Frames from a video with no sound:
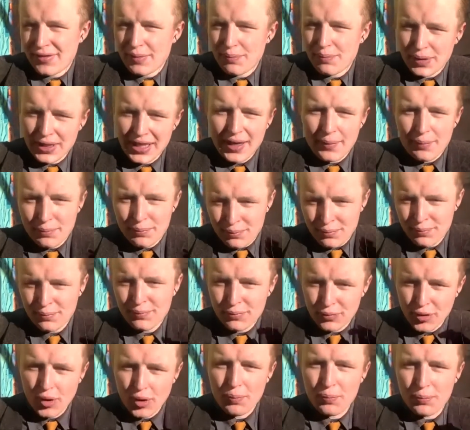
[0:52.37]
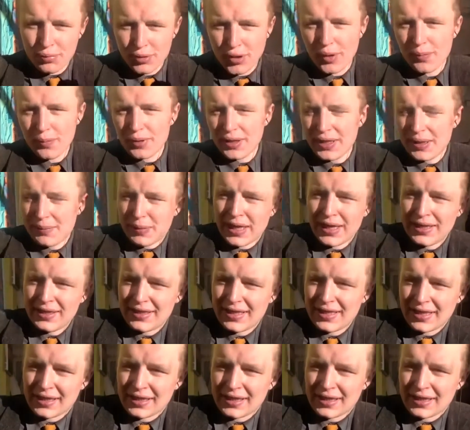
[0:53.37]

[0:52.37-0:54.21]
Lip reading: But yeah, properly painting